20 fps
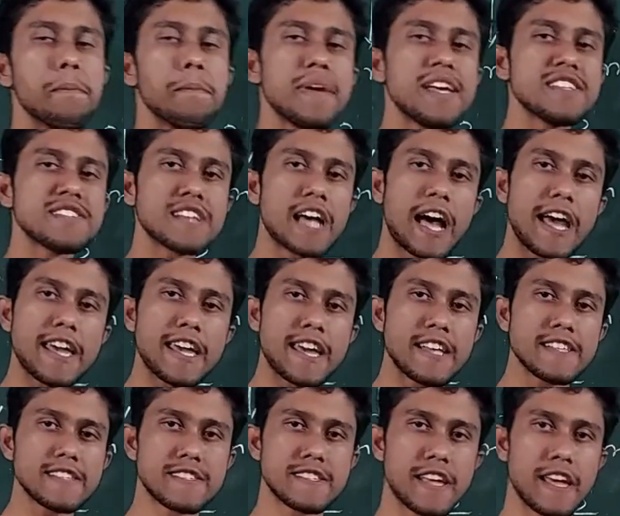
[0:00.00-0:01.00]
Means I
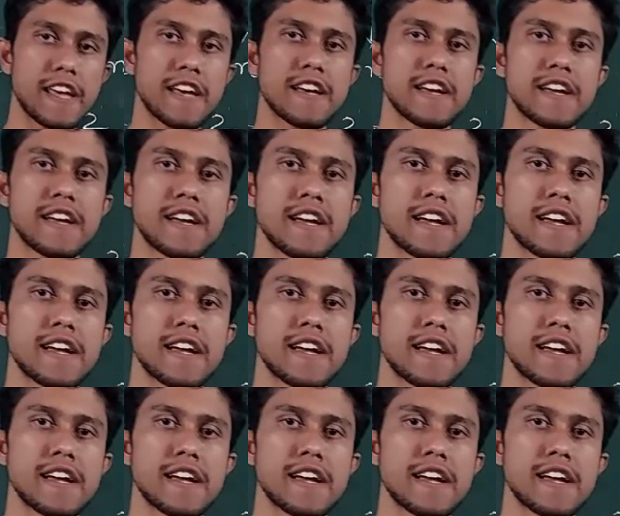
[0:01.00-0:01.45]
can say